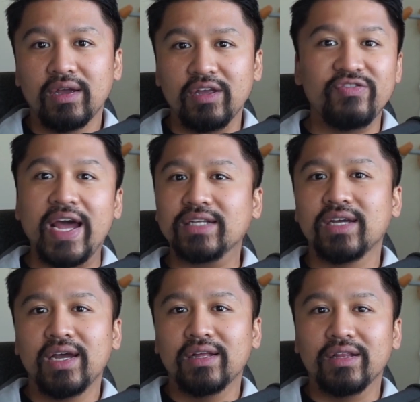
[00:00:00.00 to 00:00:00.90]
In fact,
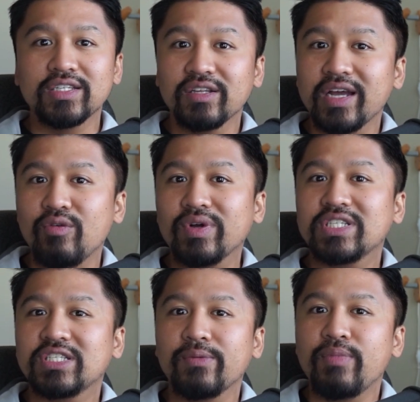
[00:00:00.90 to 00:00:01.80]
let's look at
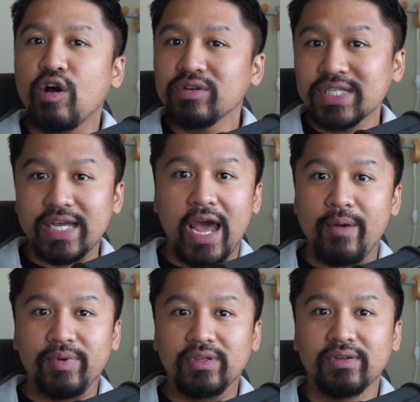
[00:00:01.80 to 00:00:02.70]
what's supposed to
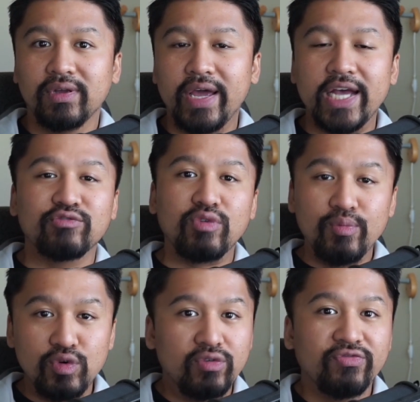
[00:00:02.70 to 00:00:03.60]
happen as we
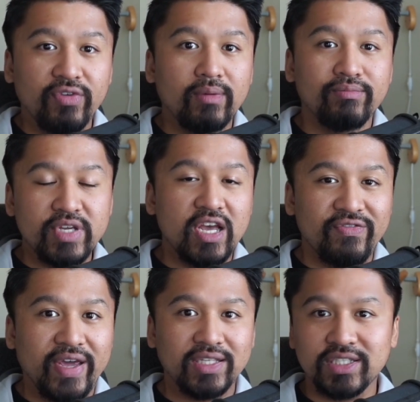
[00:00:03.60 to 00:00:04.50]
move from
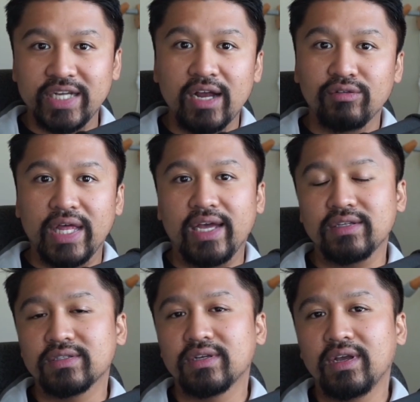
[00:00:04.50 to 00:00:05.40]
BFA to
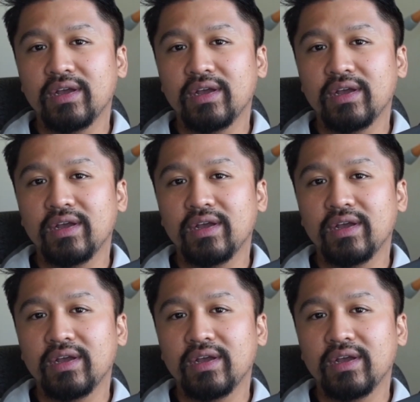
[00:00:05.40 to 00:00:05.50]
Shadowlands.